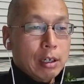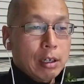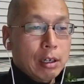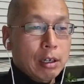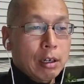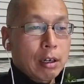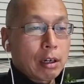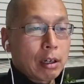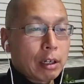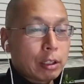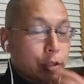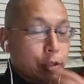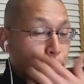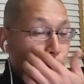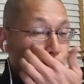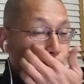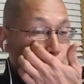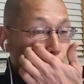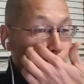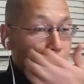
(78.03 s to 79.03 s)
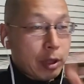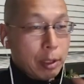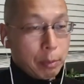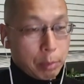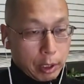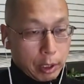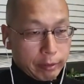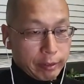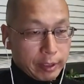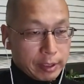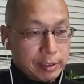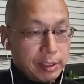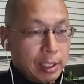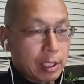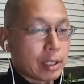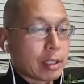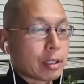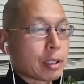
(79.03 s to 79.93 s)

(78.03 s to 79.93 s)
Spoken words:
are to the perfect study.